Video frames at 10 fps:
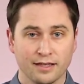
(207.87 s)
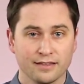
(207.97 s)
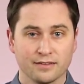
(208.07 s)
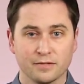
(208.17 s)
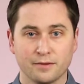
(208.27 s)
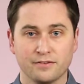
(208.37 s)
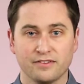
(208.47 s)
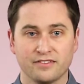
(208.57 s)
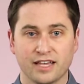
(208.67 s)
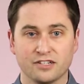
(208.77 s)
Sometimes
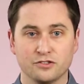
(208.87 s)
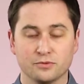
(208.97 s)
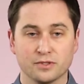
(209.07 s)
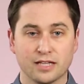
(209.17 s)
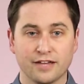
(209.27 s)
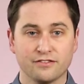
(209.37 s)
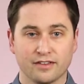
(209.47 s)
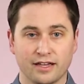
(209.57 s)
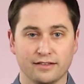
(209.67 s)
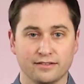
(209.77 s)
these statues were
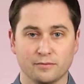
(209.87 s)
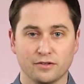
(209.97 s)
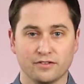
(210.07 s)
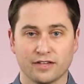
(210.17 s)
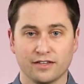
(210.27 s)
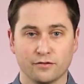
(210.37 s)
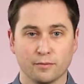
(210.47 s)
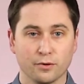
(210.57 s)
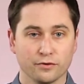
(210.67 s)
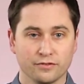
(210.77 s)
life-size, about the size of
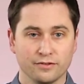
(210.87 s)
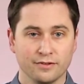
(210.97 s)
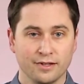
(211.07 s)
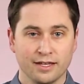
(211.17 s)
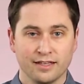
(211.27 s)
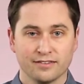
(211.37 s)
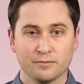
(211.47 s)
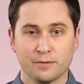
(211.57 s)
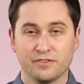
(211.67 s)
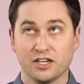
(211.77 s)
a person.
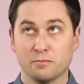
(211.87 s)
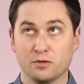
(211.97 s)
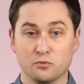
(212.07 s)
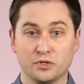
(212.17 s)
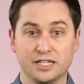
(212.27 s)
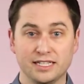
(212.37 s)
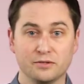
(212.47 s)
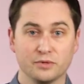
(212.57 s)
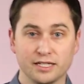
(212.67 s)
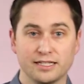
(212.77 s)
Sometimes they could be
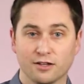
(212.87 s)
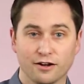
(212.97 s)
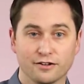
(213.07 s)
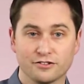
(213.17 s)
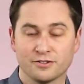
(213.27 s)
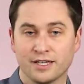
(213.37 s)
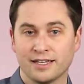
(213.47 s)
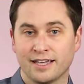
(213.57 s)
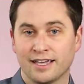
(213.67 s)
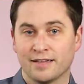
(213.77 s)
really, really large.
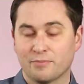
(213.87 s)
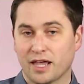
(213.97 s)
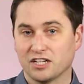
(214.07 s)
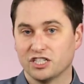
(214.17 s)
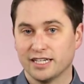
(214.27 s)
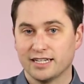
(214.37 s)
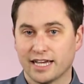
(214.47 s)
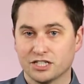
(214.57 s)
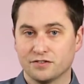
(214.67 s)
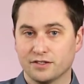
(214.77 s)
Actually, in
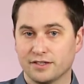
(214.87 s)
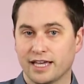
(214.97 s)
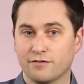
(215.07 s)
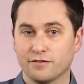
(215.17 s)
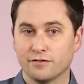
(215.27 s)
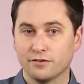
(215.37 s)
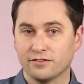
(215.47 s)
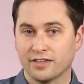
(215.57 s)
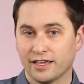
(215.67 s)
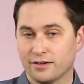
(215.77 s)
Nashville, they have a
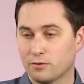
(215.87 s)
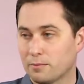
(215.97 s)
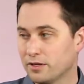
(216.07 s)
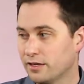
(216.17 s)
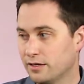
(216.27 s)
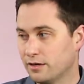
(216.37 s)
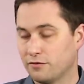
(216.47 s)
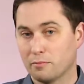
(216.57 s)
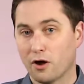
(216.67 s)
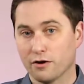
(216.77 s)
full-scale replica
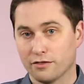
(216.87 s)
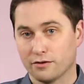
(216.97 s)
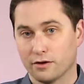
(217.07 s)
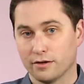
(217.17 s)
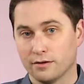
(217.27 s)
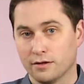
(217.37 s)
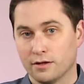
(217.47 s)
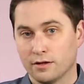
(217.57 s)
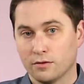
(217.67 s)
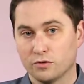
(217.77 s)
of the Parthenon,
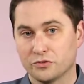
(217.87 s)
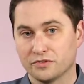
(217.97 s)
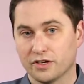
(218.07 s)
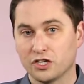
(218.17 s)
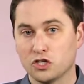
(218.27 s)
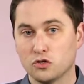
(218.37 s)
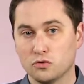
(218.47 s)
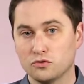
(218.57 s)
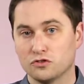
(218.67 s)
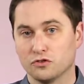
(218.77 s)
which was a
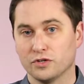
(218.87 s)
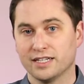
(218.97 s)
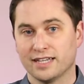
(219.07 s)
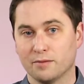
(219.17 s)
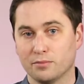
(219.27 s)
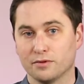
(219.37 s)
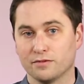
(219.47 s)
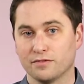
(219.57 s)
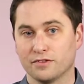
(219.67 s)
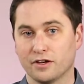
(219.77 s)
huge Greek
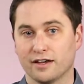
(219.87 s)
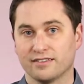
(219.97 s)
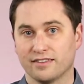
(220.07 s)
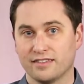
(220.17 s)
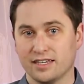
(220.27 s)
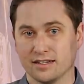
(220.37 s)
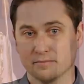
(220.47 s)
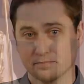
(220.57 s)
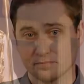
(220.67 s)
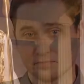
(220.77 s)
temple for the goddess Athena.